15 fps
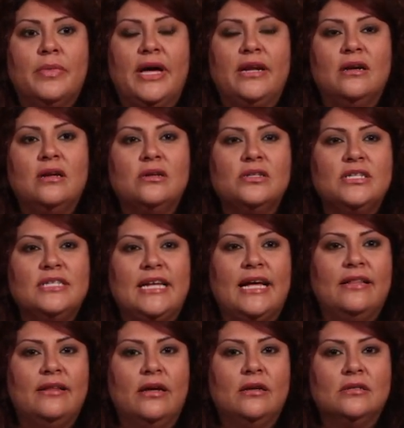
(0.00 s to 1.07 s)
I didn't
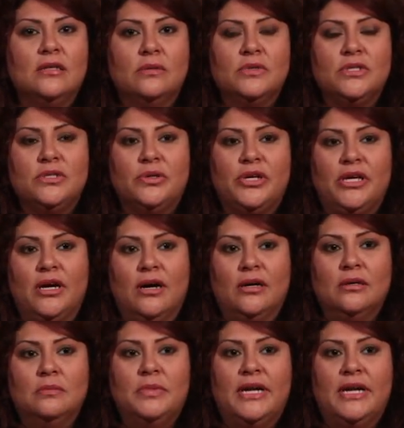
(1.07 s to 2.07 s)
understand then because I was too young,